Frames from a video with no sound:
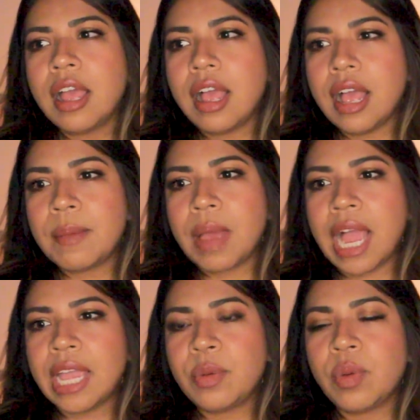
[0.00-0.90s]

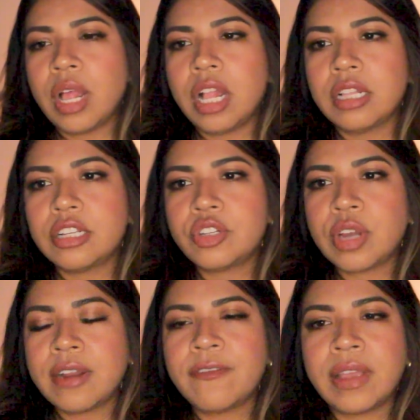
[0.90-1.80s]
I will
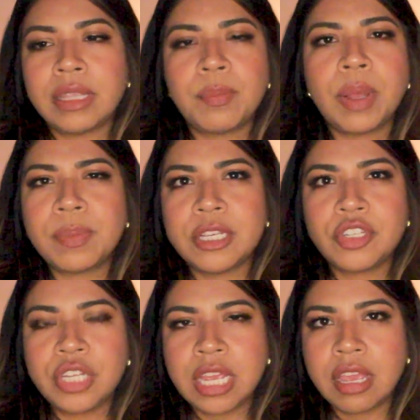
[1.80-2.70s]
try to find the
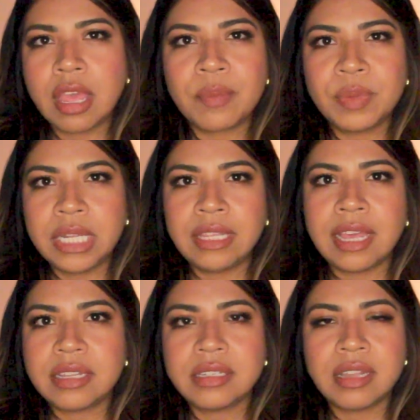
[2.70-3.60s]
publishing company
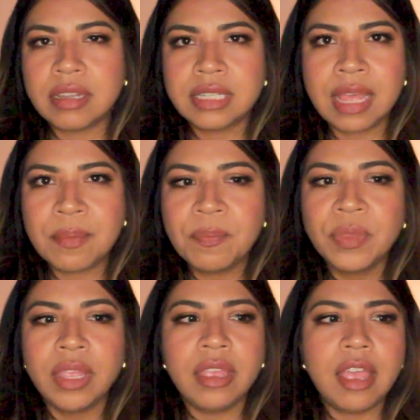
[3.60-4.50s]
that sells them,
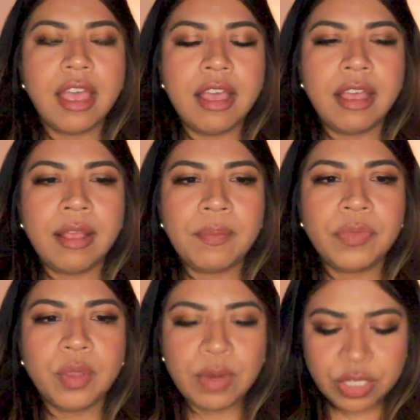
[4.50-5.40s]

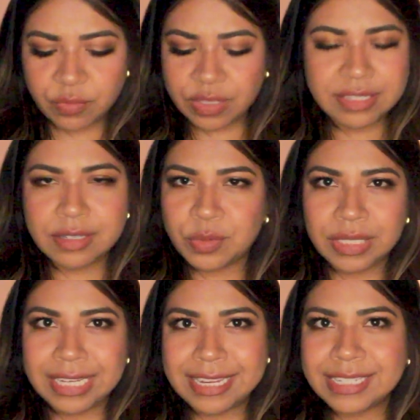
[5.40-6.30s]
which for this is
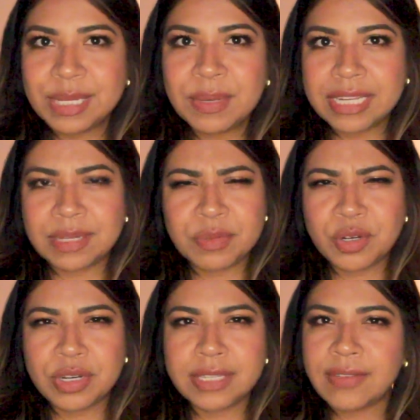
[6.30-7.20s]
really easy because I'm
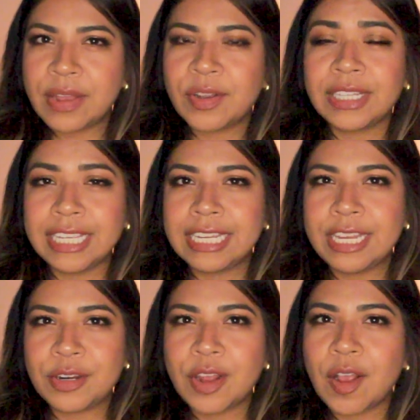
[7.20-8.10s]
sure it's found on
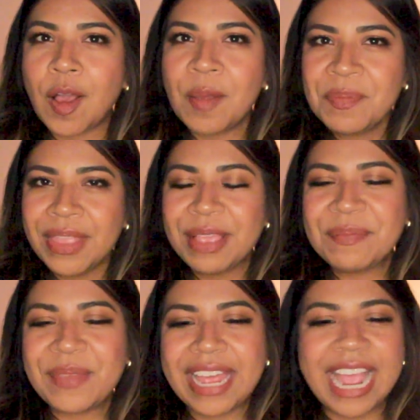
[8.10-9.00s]
Ligonier.com,
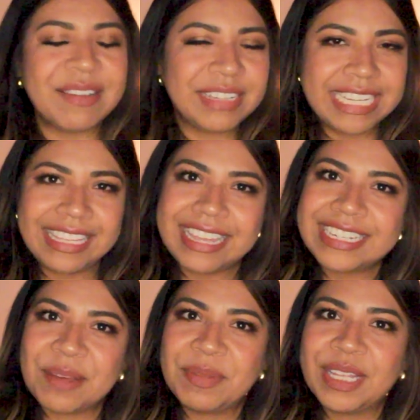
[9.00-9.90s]
but I will link that
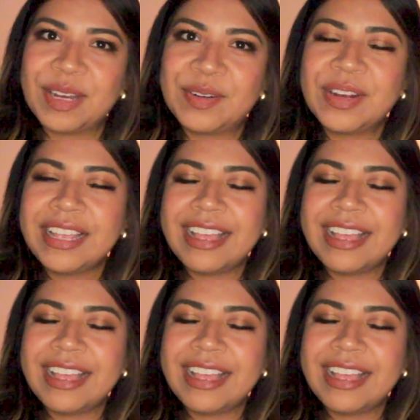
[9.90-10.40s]
down below,